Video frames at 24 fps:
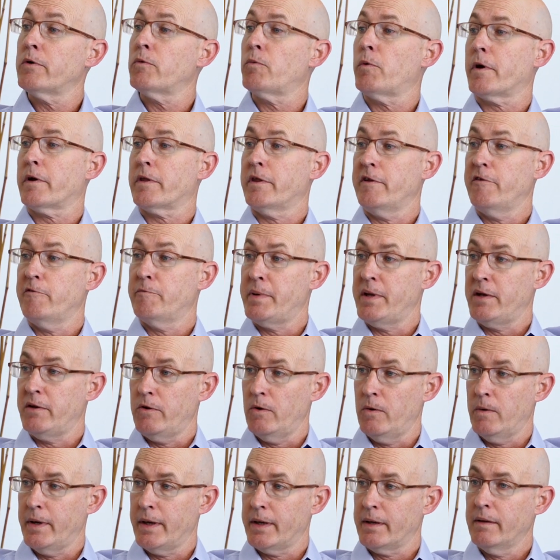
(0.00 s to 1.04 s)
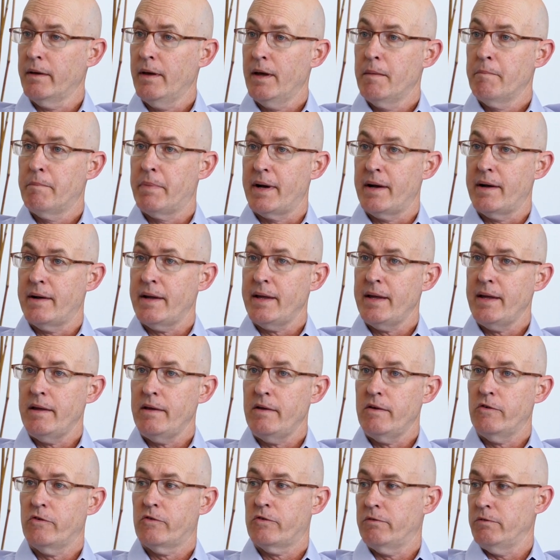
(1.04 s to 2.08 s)
work that you've been doing, but it
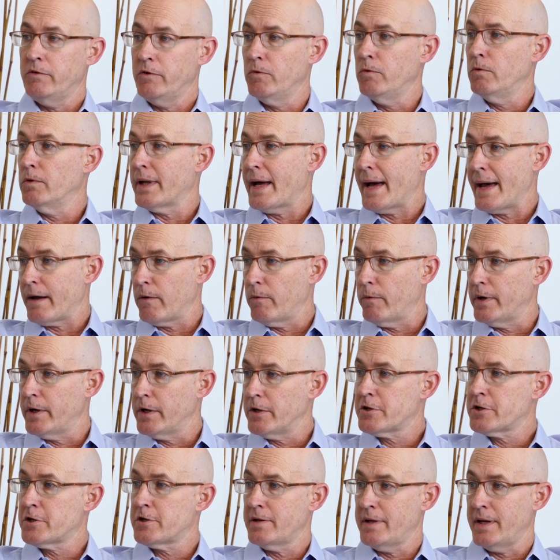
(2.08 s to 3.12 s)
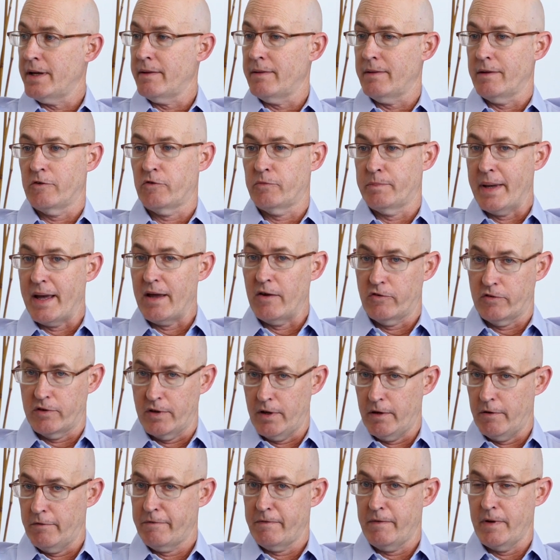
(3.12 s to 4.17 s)
is new language in the space
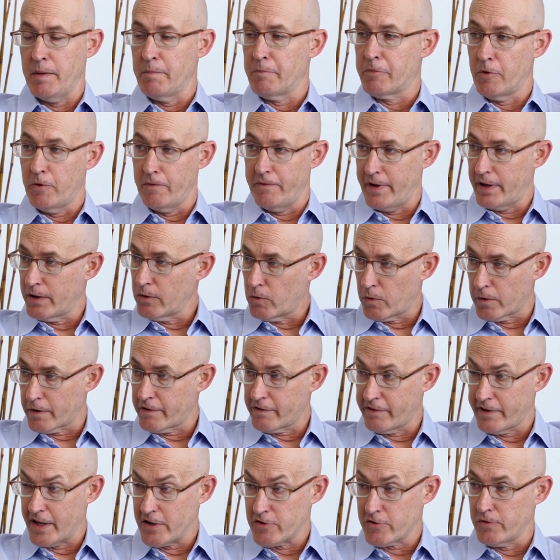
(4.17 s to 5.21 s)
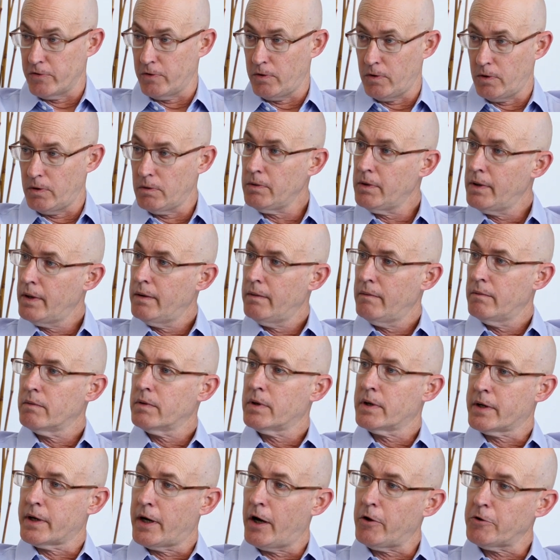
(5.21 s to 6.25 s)
of improving organizational
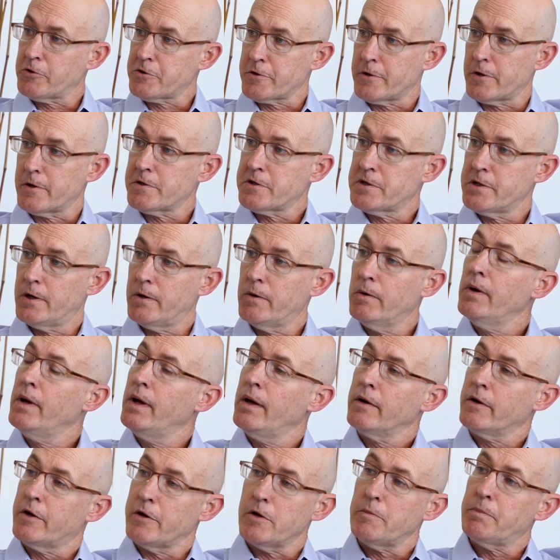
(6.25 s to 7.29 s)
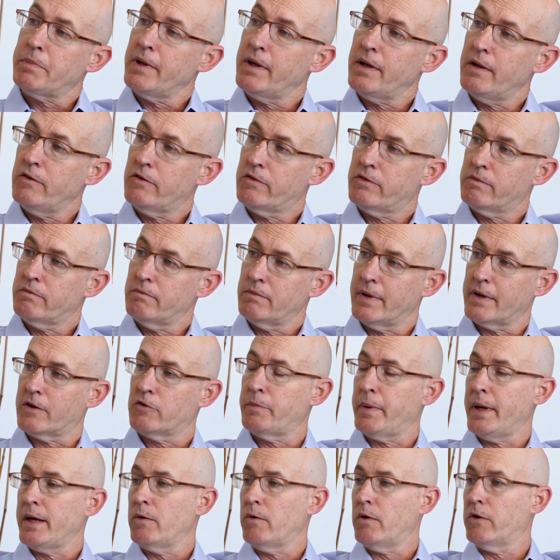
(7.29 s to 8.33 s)
culture. So could you please
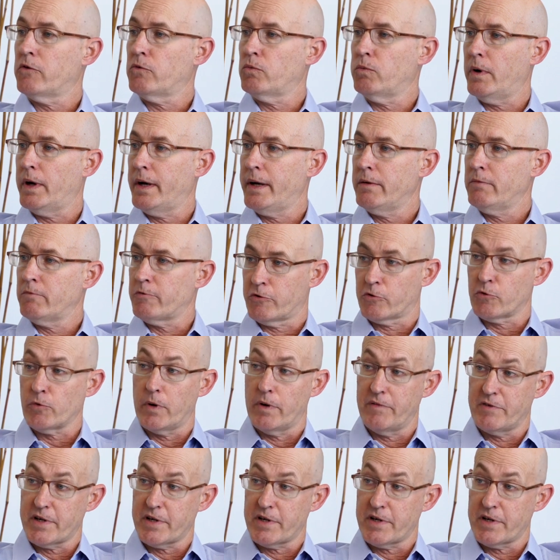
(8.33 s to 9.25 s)
explain to us what restorative